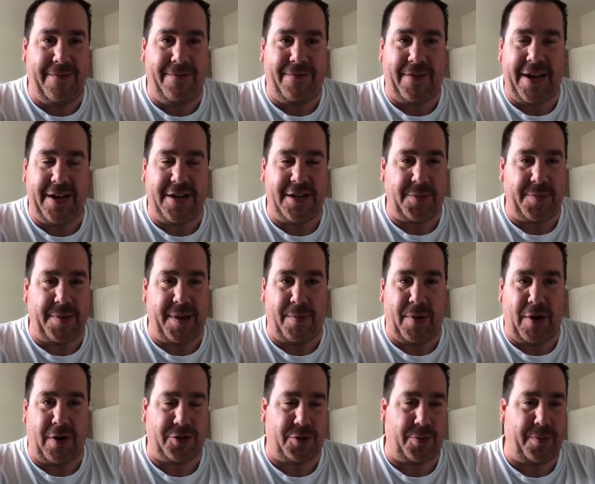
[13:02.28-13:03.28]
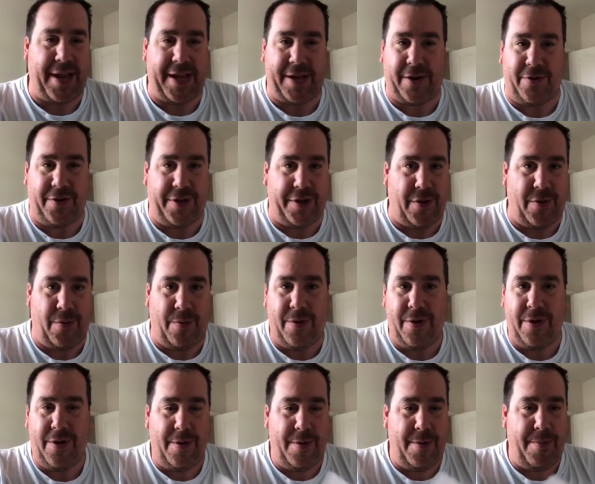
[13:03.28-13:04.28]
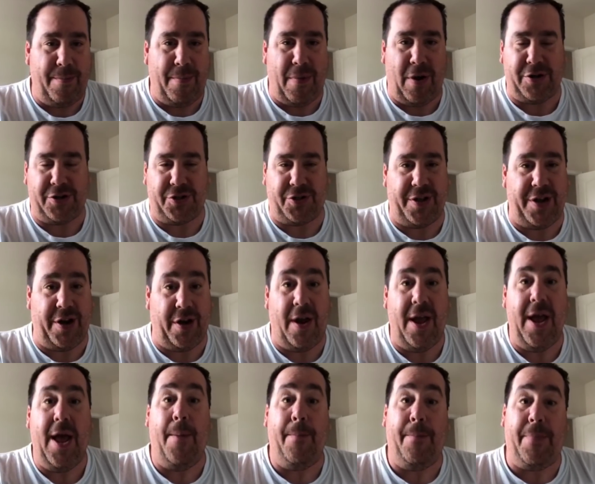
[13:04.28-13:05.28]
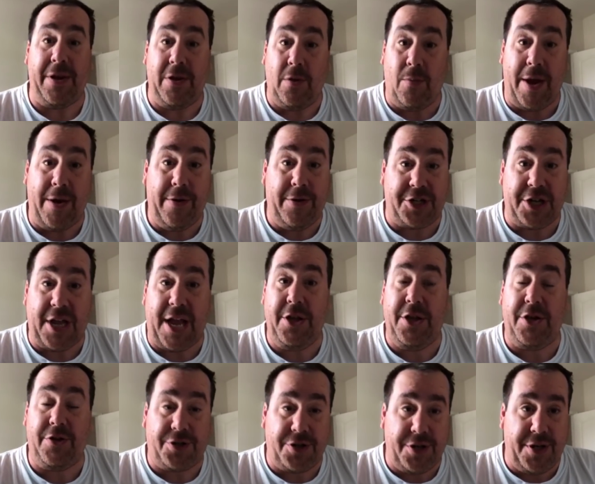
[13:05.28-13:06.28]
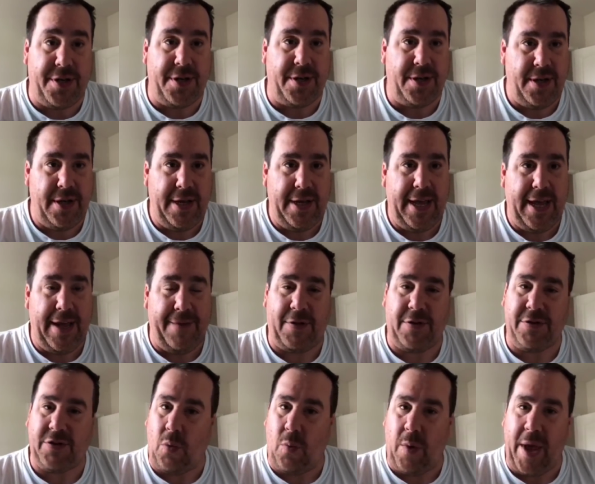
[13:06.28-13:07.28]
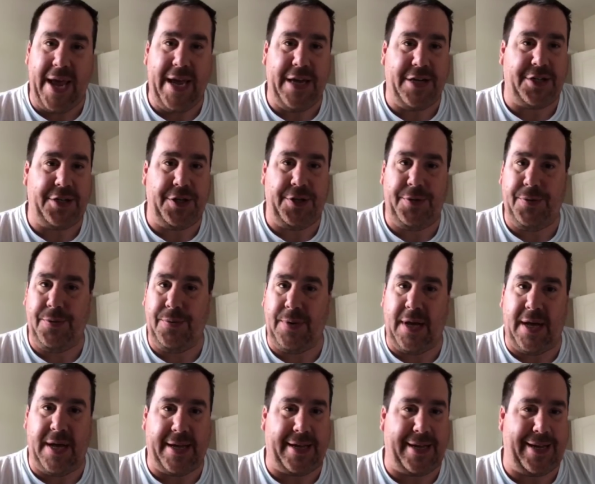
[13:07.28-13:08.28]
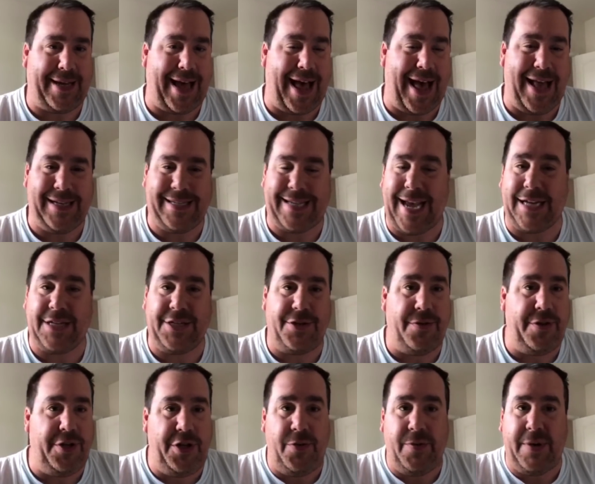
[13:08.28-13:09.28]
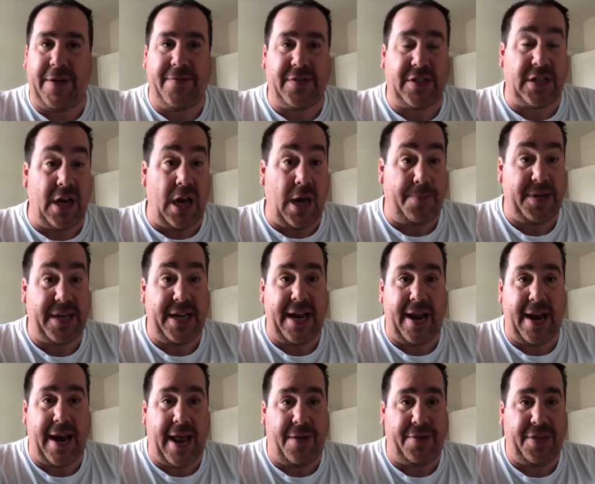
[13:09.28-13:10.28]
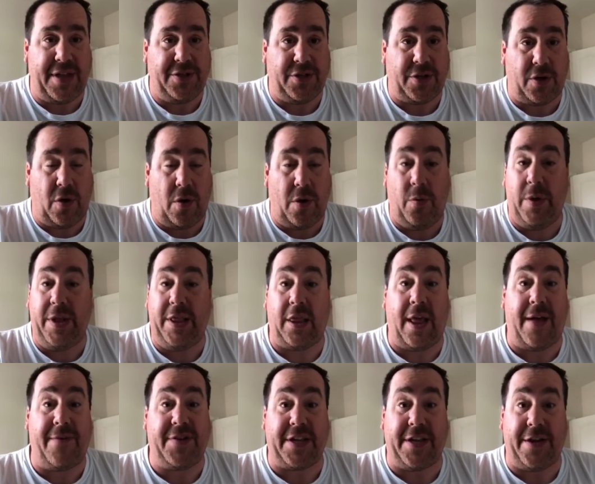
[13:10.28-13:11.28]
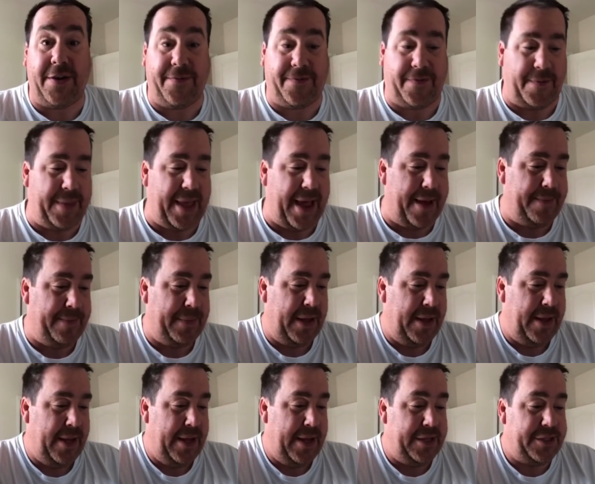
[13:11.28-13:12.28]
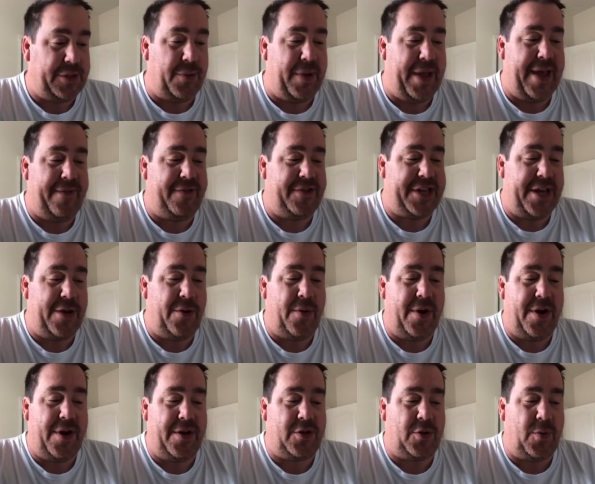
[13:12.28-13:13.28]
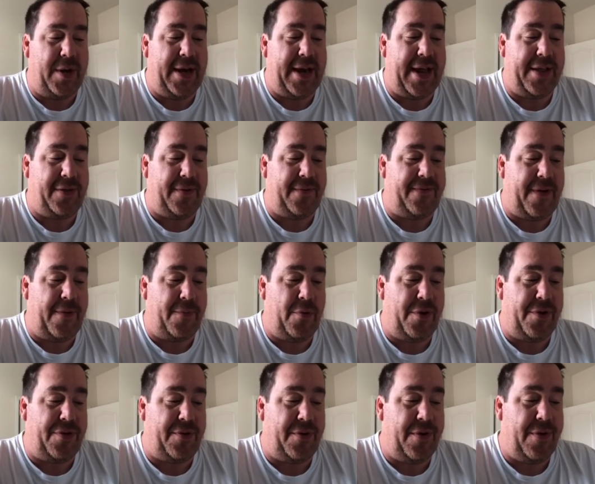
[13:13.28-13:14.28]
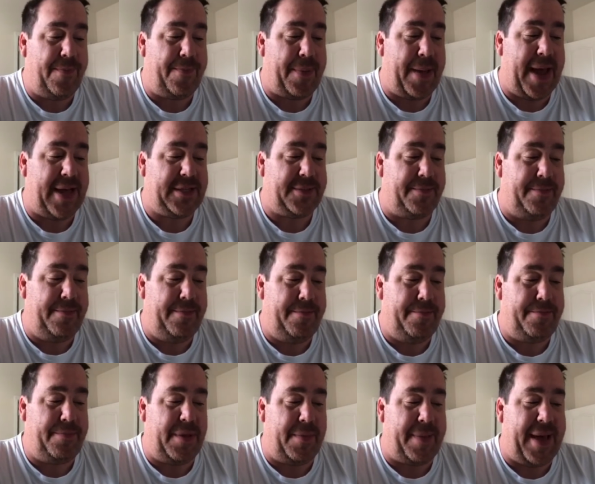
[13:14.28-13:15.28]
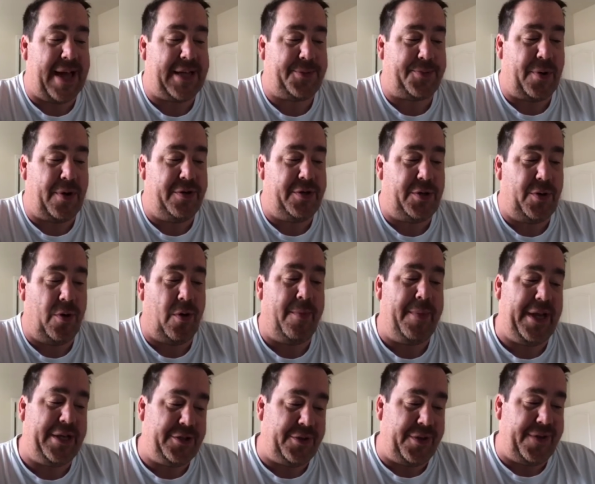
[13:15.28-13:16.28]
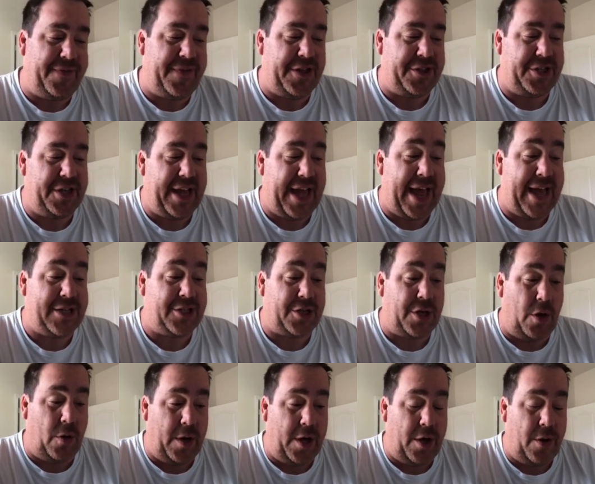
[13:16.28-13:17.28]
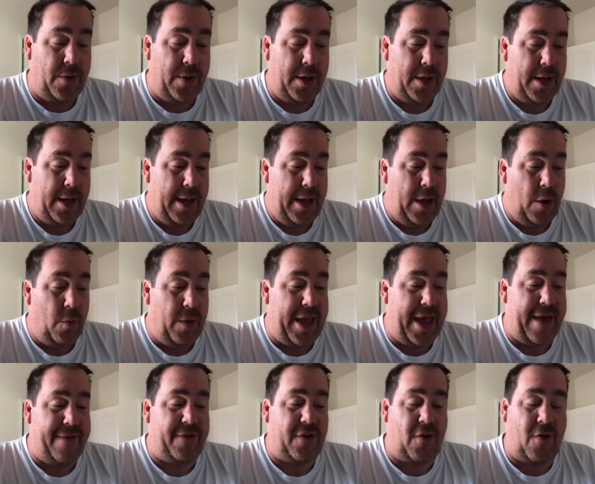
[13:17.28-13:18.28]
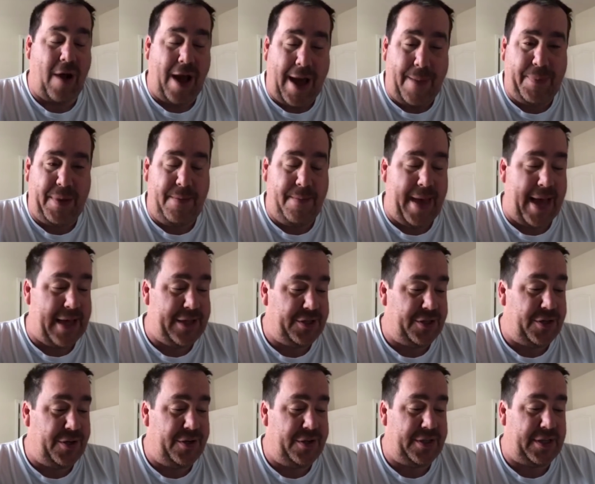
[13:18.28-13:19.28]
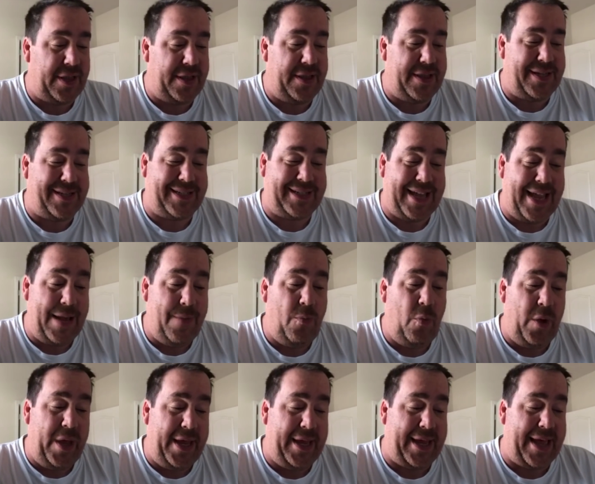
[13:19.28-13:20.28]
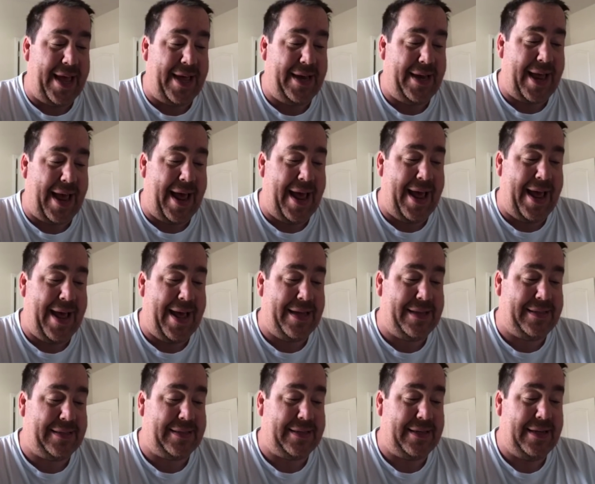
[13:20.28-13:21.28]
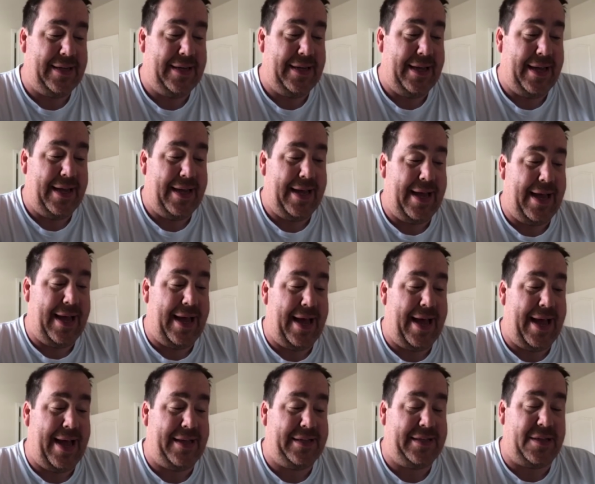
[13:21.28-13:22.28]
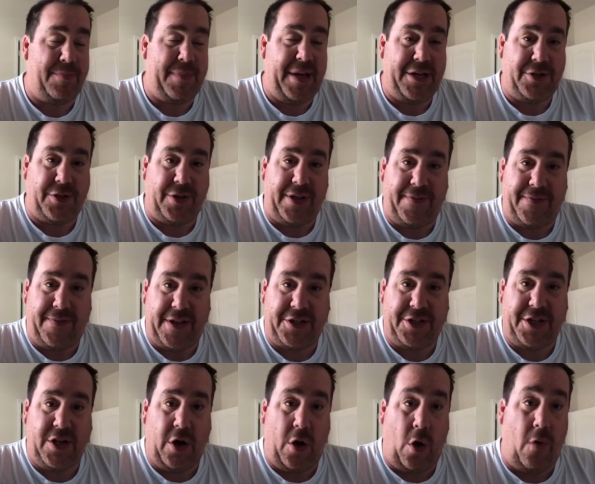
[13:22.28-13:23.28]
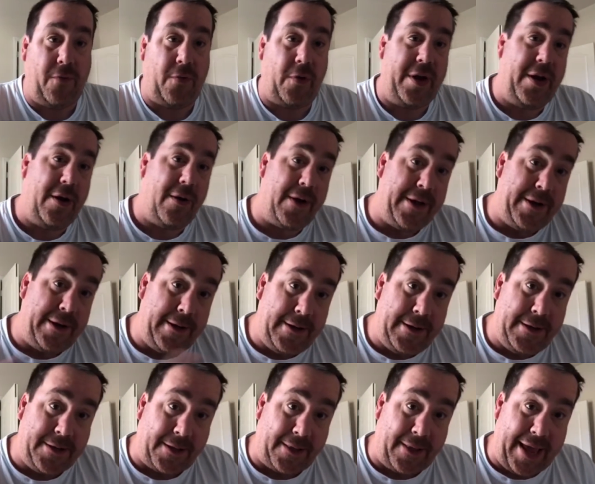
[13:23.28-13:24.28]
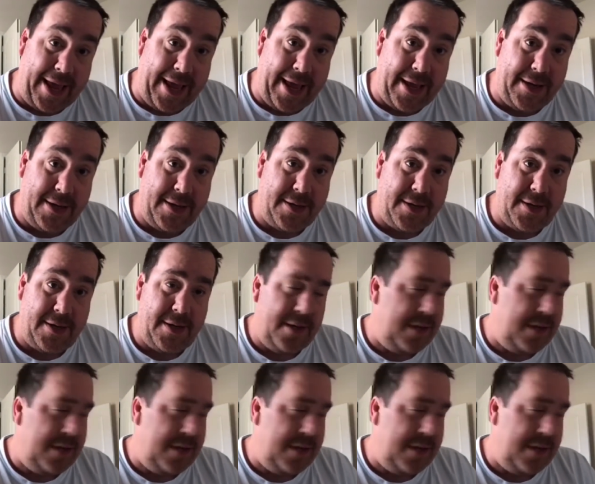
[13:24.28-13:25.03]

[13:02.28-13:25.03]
invited to be a marshal? But I could only go marshal here. But you want to know, John, you should, if there's a way to uh, contact you and you give us an update on how things are going, we'd love to hear from that. So we have January 29th through February 3rd, Bass, mm, the Bass Pro Tour Major League Fishing at Toho. We have Crappie Masters the same weekend as as the Major League Fishing over here in DeLand.